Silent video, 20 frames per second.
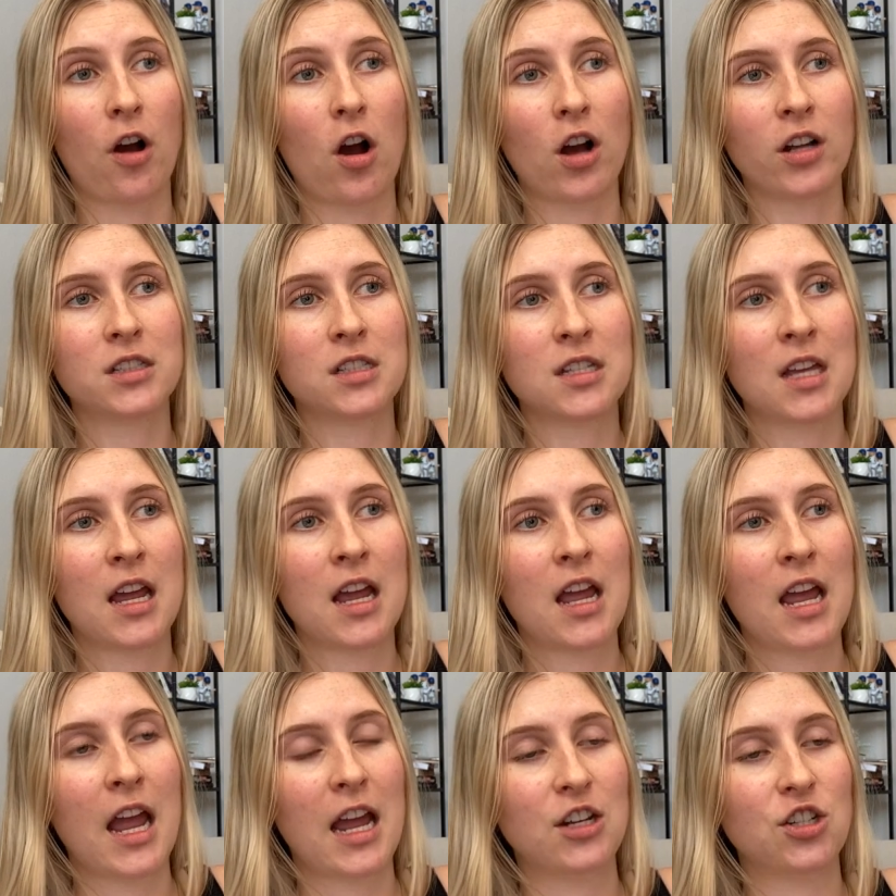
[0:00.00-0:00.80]
thoughts
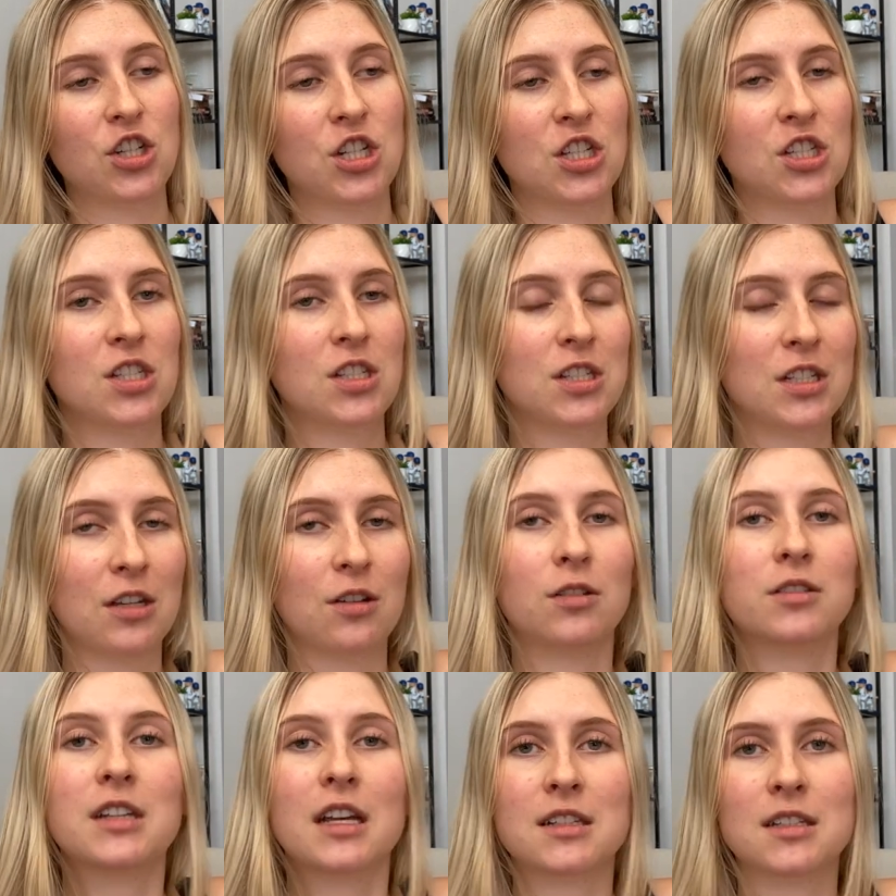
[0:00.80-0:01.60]
and she
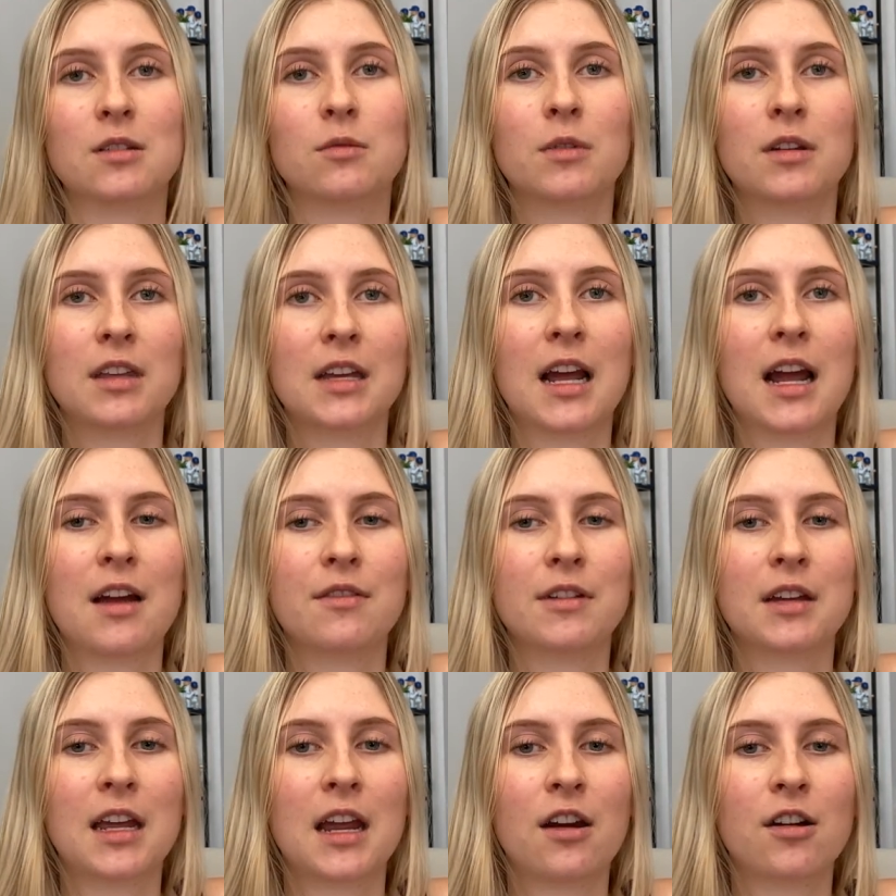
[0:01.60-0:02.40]
still doesn't really
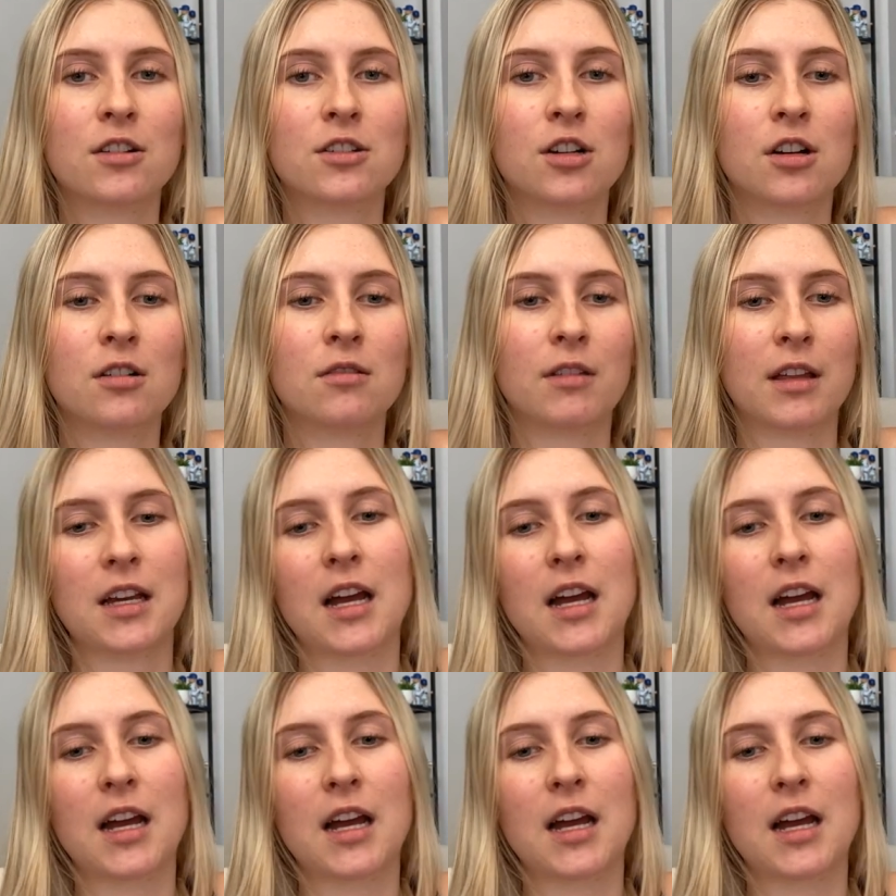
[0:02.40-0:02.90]
have a character.